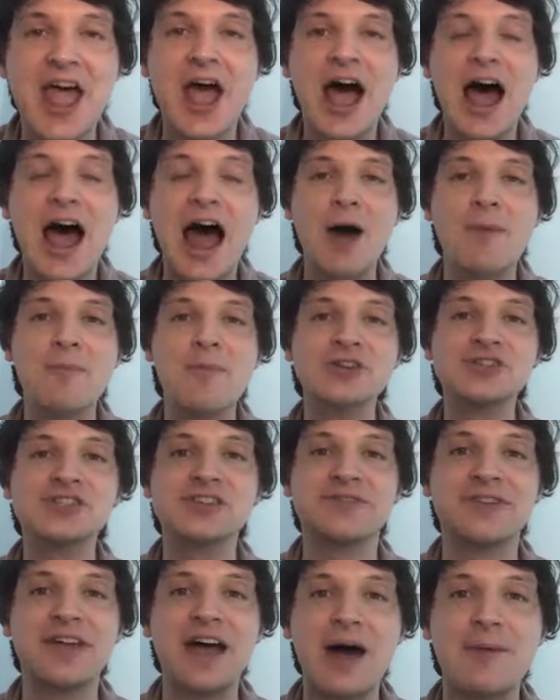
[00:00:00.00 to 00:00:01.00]
how much
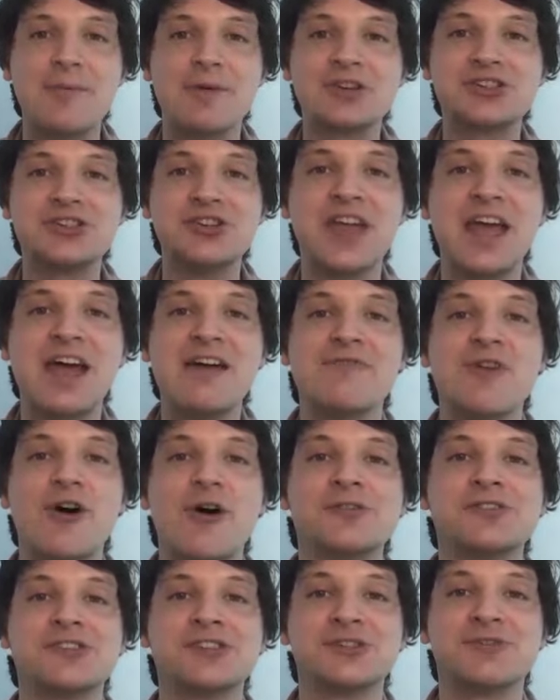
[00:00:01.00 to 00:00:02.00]
of it, how much do you get
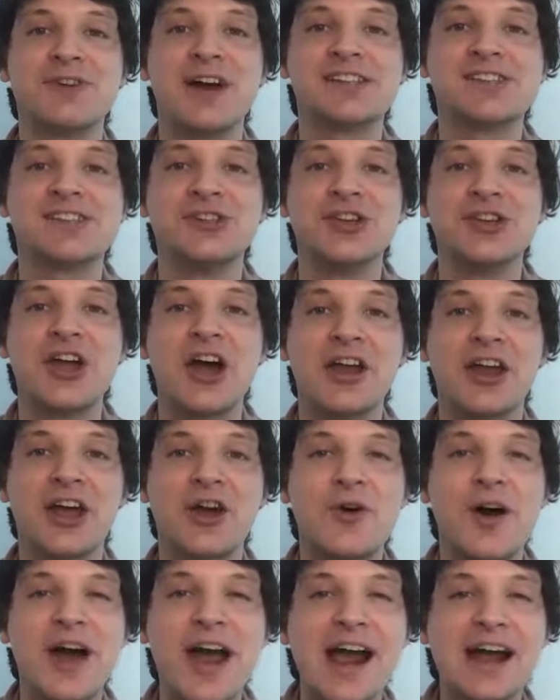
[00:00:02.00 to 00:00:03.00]
involved as a director? You kind of
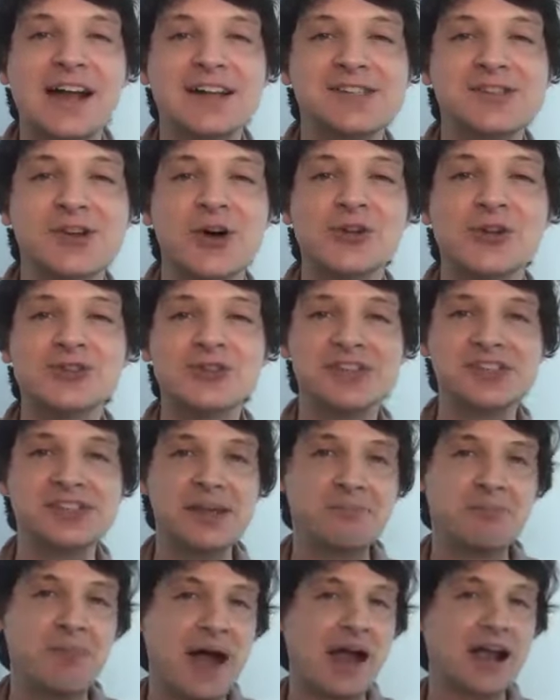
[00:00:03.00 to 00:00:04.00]
quite hands on. Do you
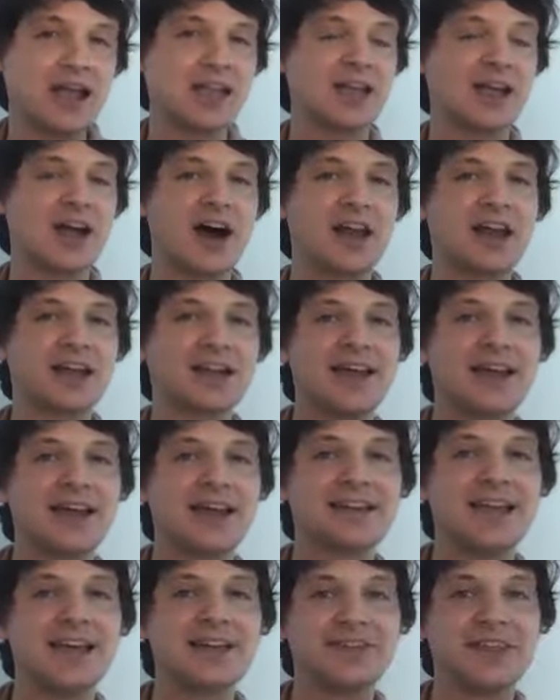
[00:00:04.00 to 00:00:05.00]
sit back and kind of like
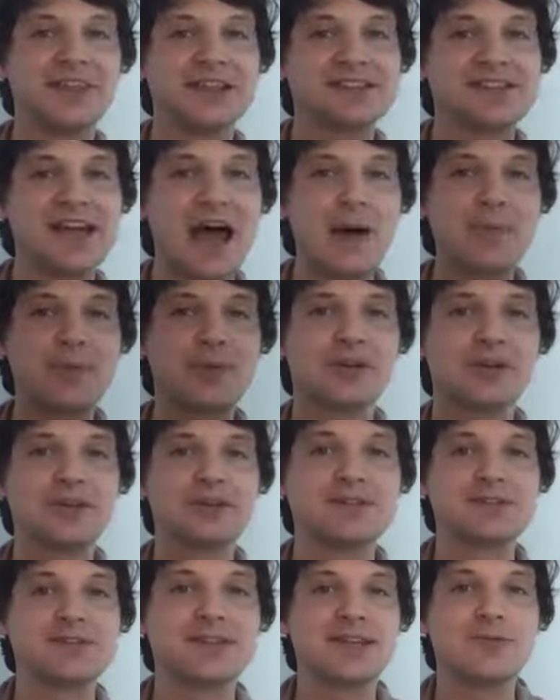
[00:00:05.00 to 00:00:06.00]
let things happen
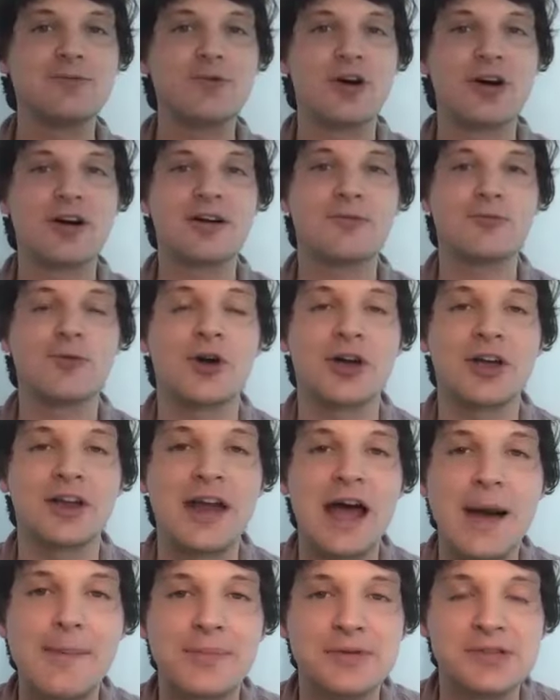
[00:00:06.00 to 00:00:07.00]
and see what what can
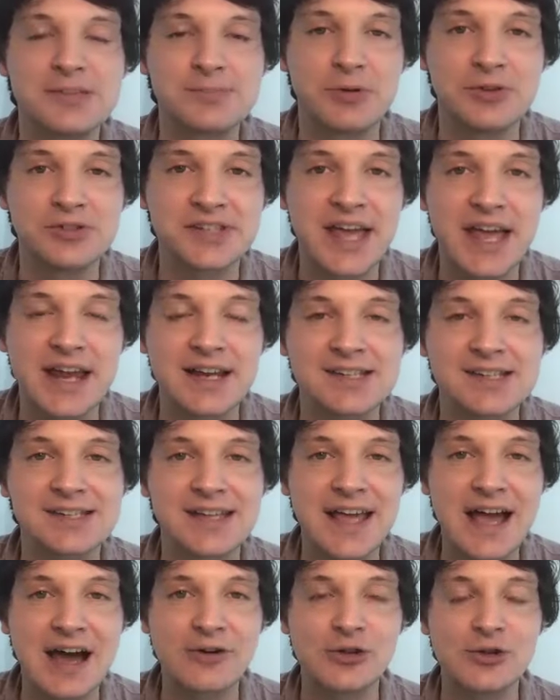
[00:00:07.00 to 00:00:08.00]
happen
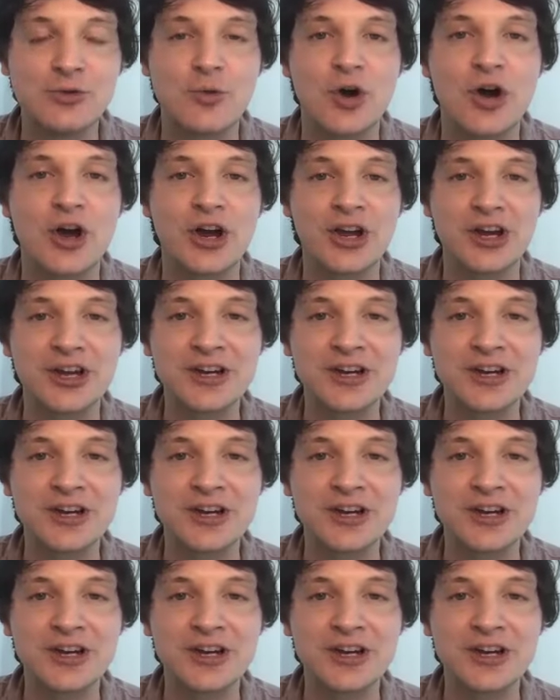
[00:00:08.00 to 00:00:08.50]
spontaneously? How do you work?